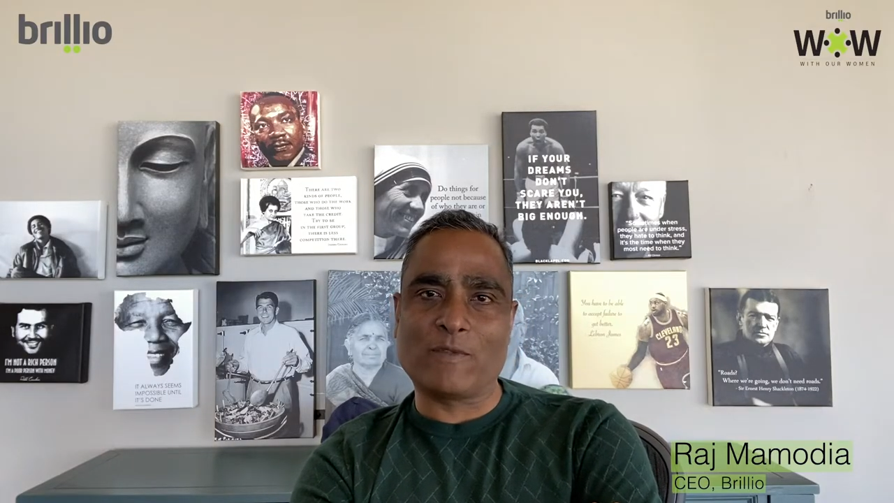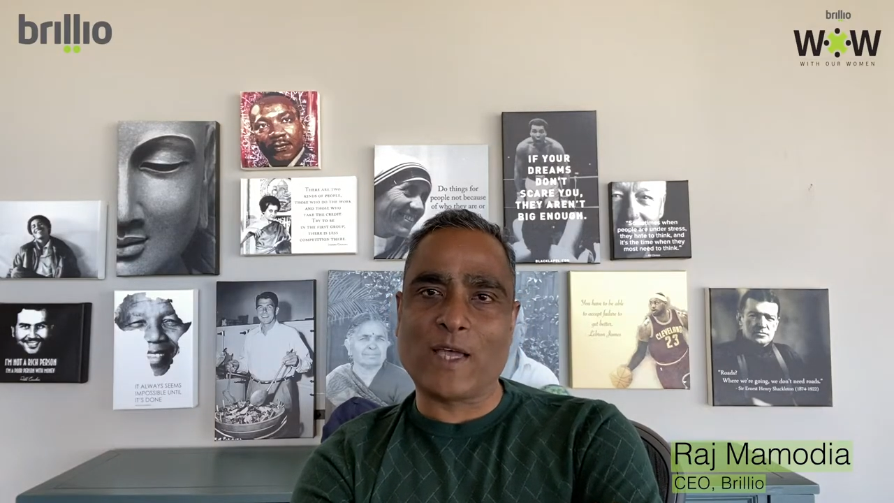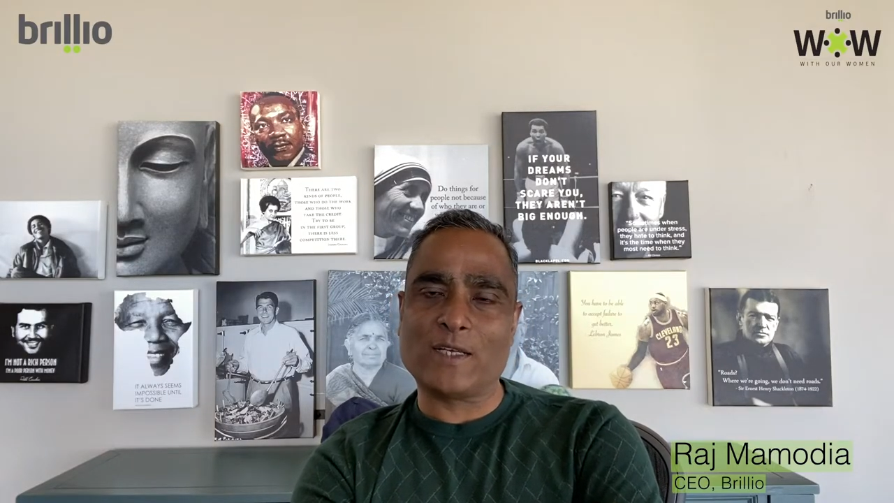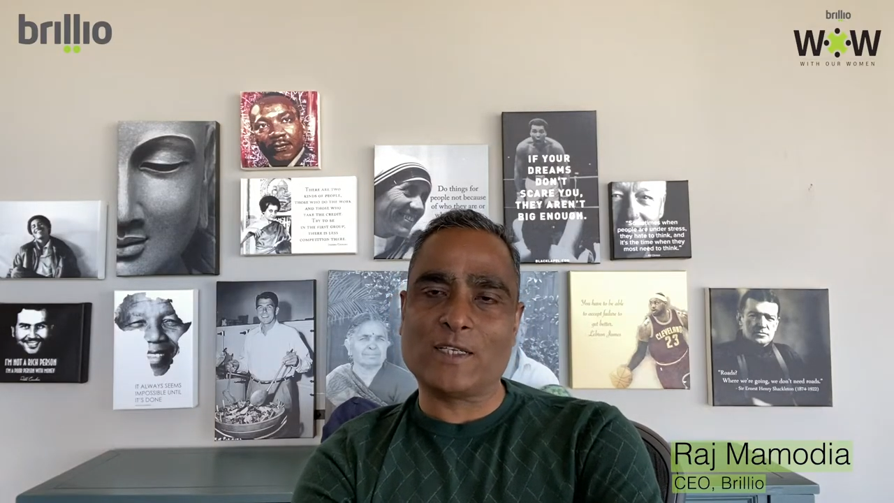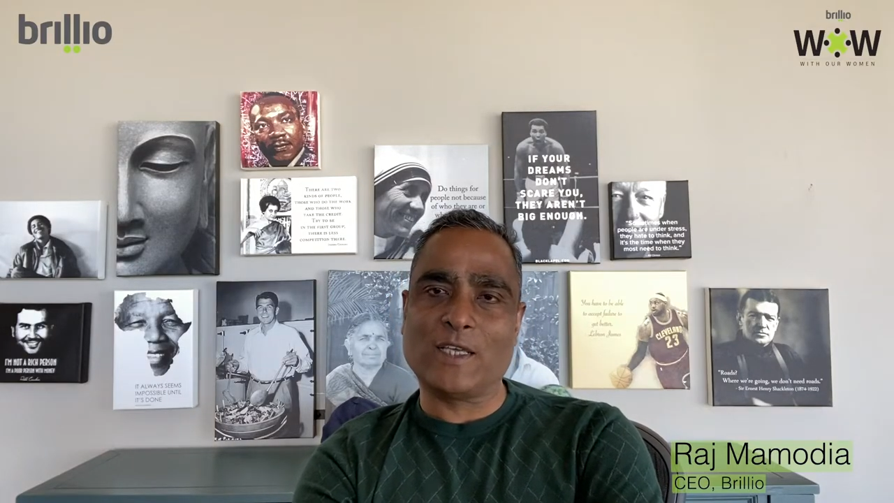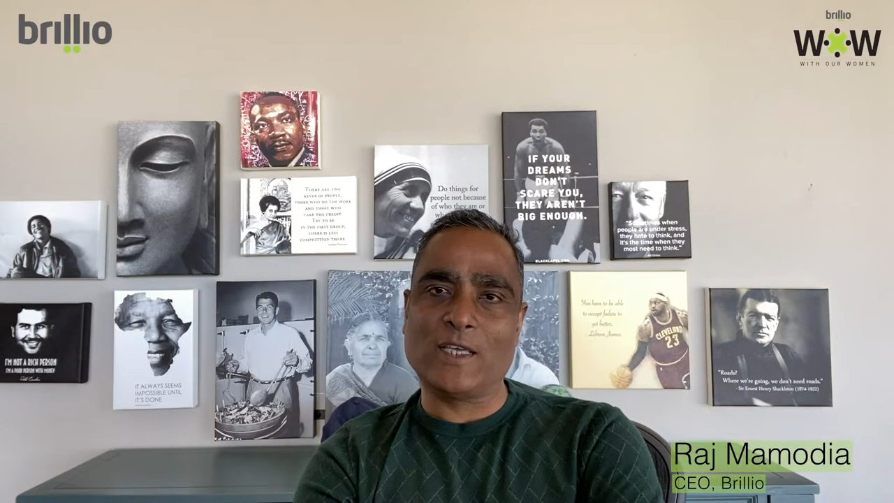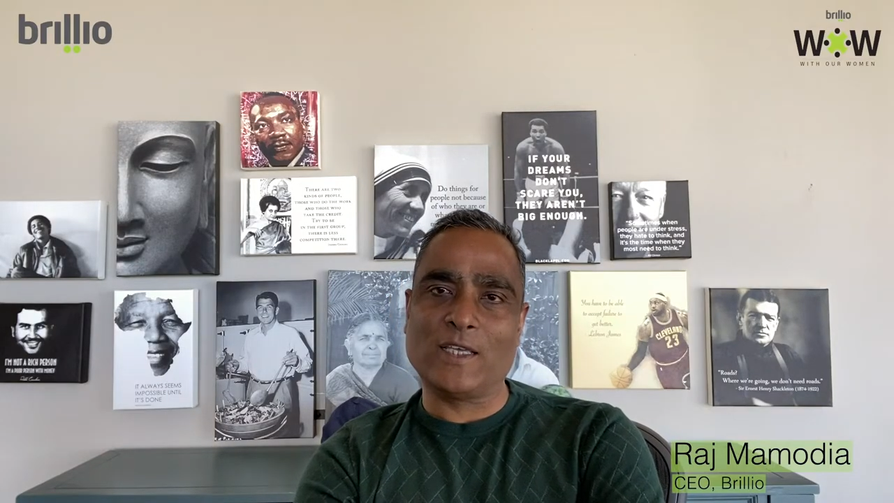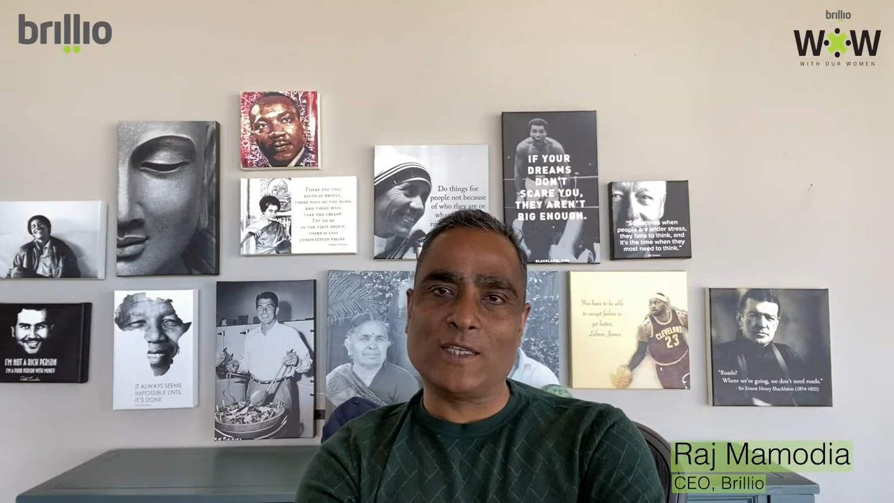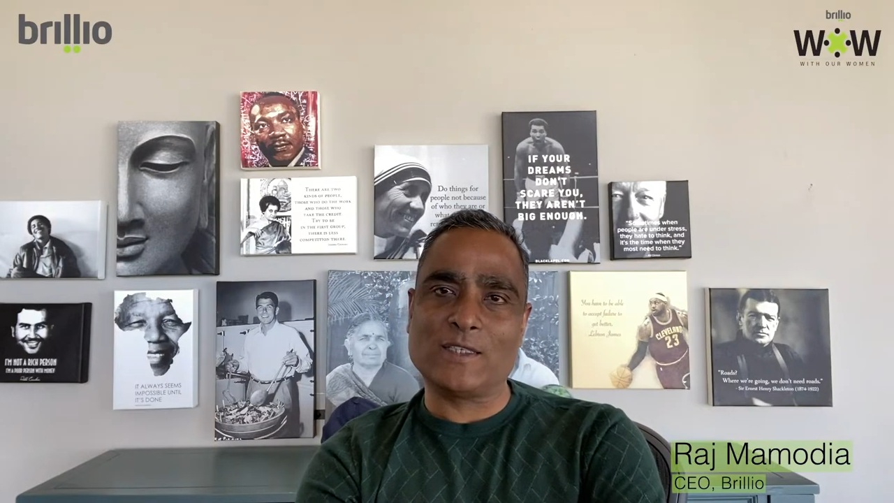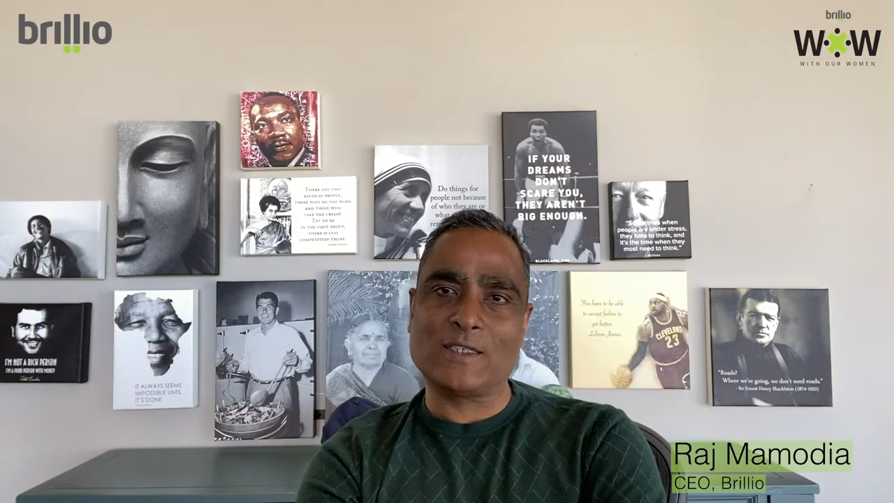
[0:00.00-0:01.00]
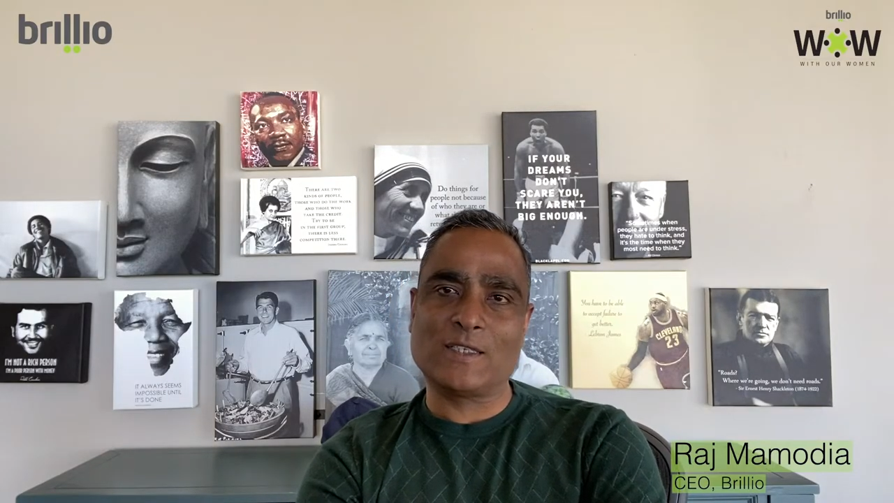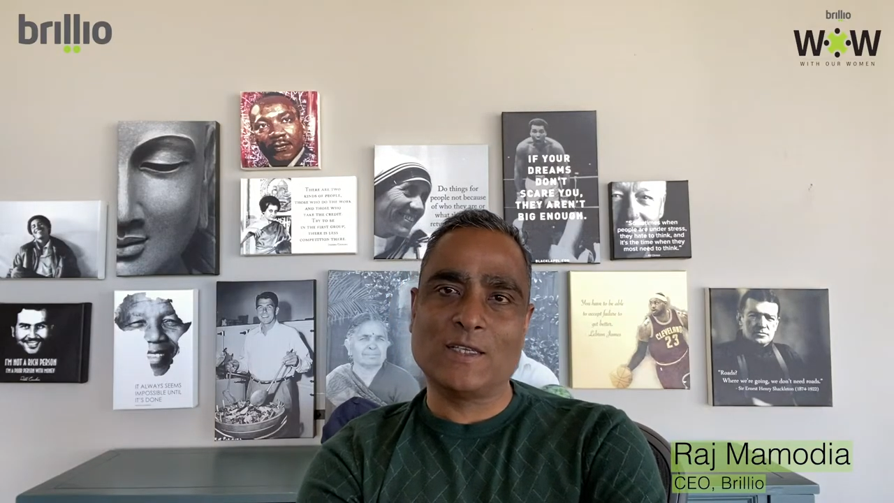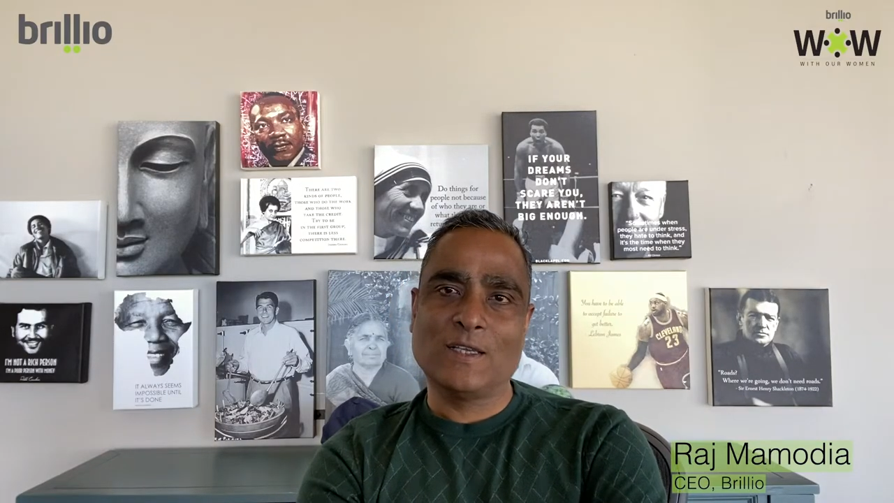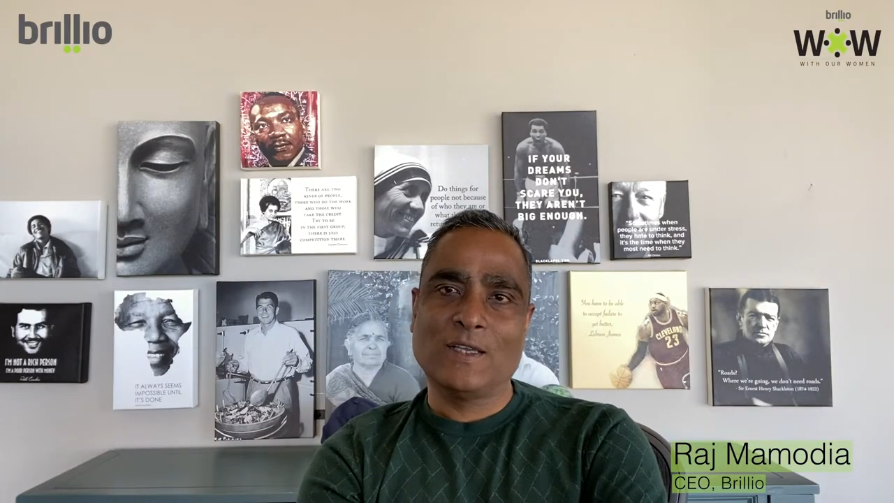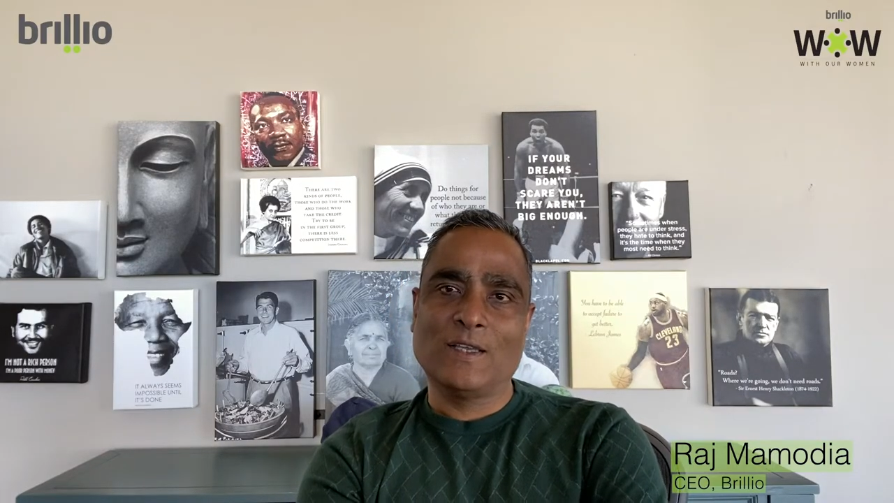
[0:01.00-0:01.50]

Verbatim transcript: that is